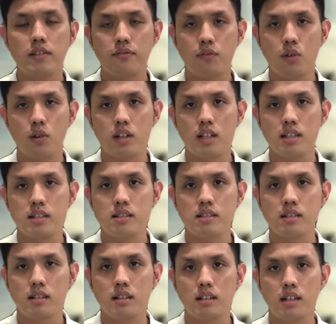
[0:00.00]
for
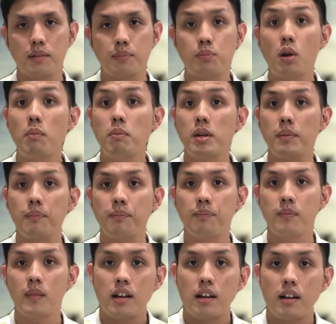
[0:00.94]
this problem?
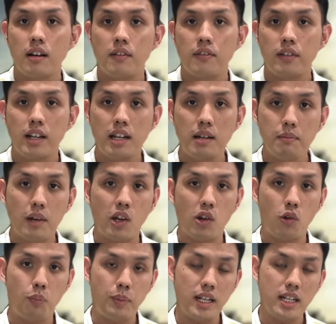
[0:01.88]
In my
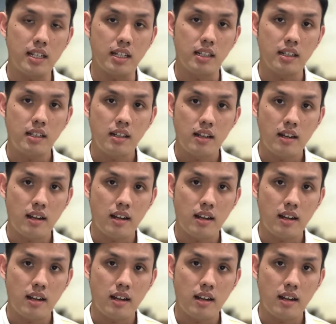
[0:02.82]
opinion,